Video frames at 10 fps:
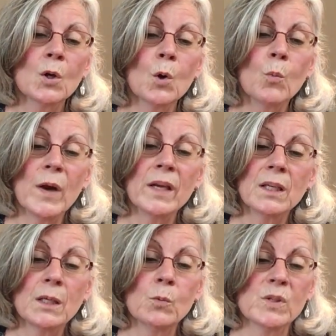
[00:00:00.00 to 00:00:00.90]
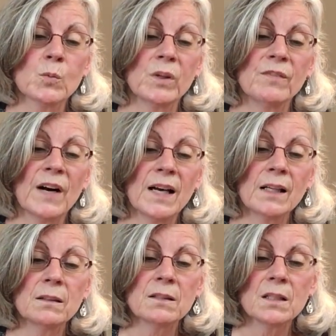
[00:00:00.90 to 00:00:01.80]
When he was
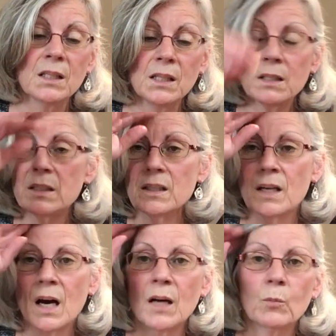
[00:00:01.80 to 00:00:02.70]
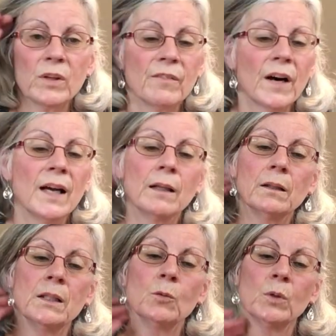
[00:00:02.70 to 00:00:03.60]
reviled, he did not revile
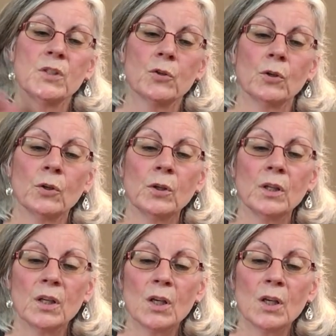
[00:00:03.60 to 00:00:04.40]
in return.